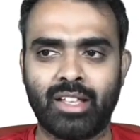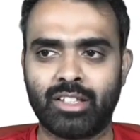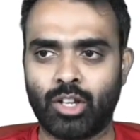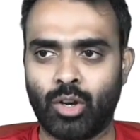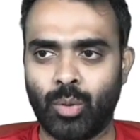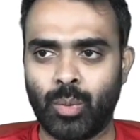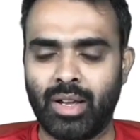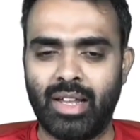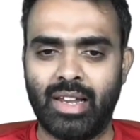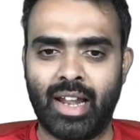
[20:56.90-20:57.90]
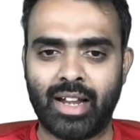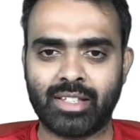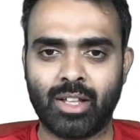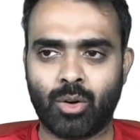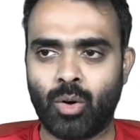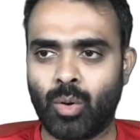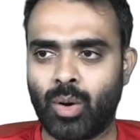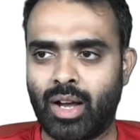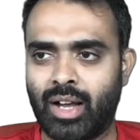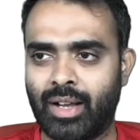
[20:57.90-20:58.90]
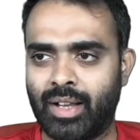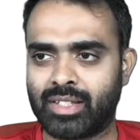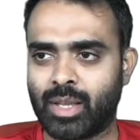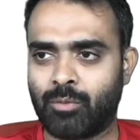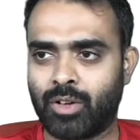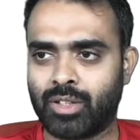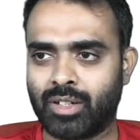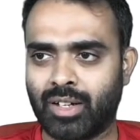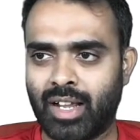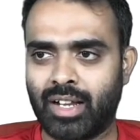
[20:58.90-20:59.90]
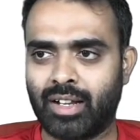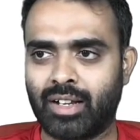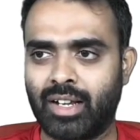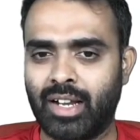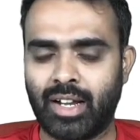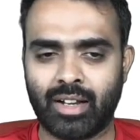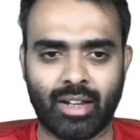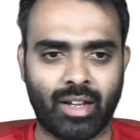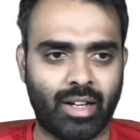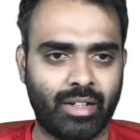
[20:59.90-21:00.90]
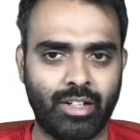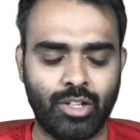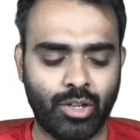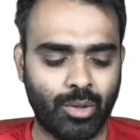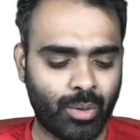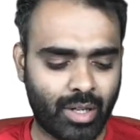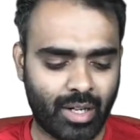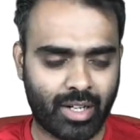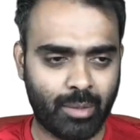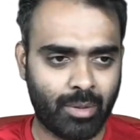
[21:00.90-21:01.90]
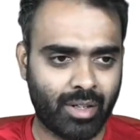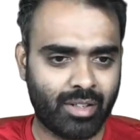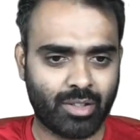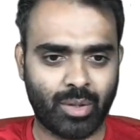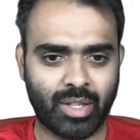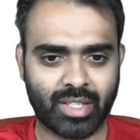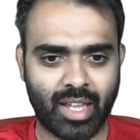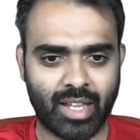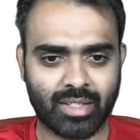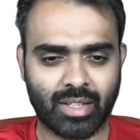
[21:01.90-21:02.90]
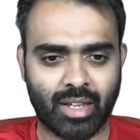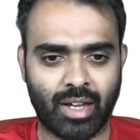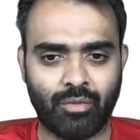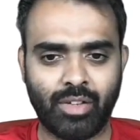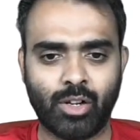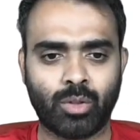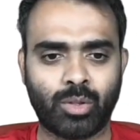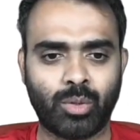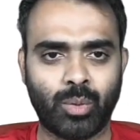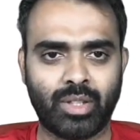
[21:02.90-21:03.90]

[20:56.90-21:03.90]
So let us now go a step further and create a new collectible. So in this case, we'll go through